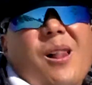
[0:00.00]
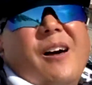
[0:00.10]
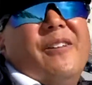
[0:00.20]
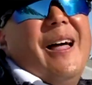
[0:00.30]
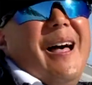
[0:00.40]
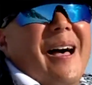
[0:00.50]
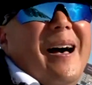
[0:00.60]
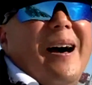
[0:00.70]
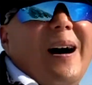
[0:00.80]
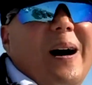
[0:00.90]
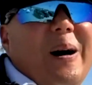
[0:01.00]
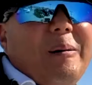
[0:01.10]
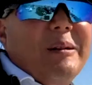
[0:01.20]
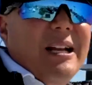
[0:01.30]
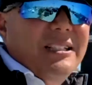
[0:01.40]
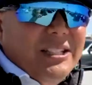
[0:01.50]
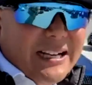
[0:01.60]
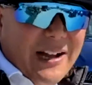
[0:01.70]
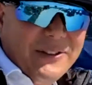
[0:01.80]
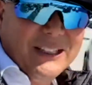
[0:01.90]
of them. Check
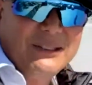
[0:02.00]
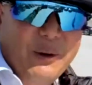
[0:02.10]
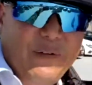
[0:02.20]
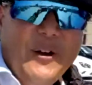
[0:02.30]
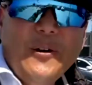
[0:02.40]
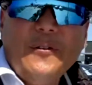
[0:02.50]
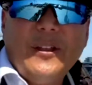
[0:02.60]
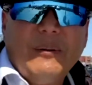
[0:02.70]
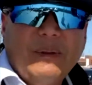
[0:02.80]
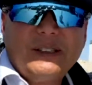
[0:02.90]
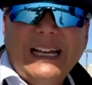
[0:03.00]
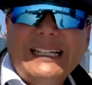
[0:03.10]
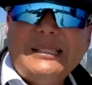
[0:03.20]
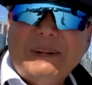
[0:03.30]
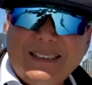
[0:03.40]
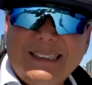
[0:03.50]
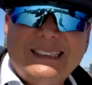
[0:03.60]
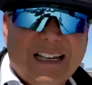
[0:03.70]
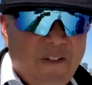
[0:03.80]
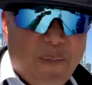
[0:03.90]
out this review of the Mercedes-Benz
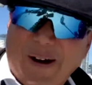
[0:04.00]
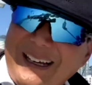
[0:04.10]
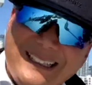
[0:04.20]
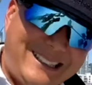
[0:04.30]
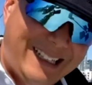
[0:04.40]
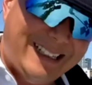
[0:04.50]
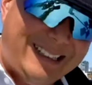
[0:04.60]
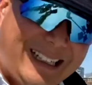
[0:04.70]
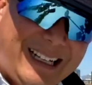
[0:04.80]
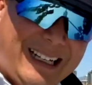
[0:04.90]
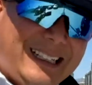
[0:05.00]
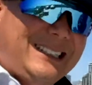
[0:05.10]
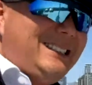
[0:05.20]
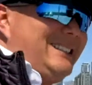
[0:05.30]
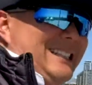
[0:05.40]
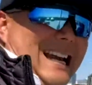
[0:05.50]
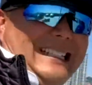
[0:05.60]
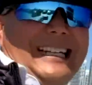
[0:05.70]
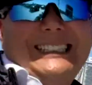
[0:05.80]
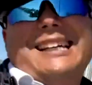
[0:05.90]
self-parking assist. Check,
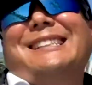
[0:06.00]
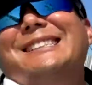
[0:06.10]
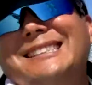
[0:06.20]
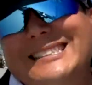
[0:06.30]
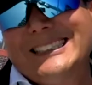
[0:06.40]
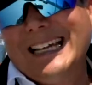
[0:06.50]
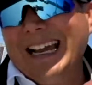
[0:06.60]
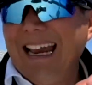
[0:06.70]
check, check, check it